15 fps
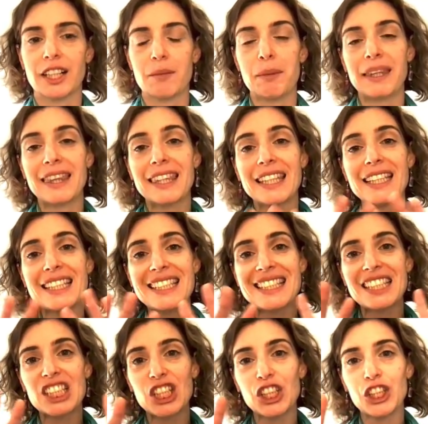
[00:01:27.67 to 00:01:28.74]
but this
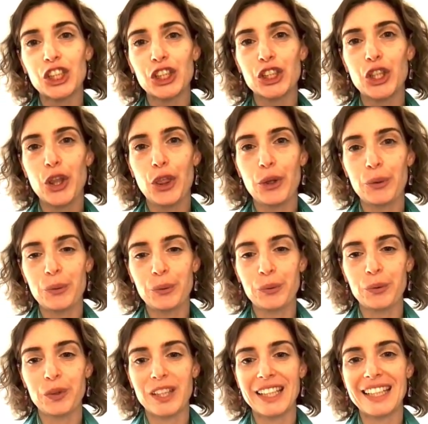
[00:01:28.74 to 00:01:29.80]
searches
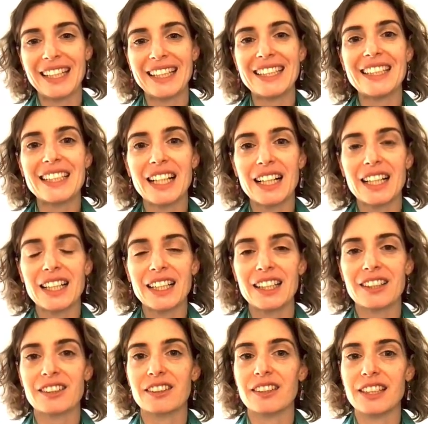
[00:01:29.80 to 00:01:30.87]
through the
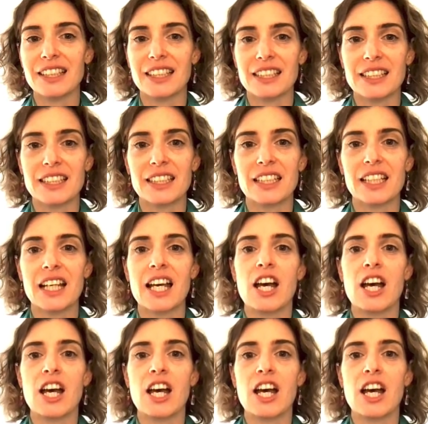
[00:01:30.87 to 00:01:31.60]
entire list.